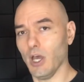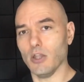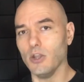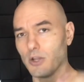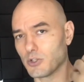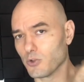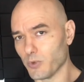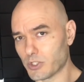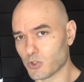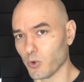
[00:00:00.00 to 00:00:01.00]
not to the
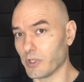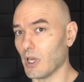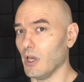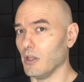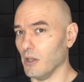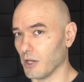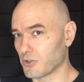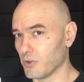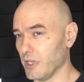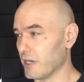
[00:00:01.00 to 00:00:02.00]
wrist joint, not
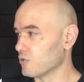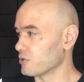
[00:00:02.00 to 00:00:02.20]
to the ankle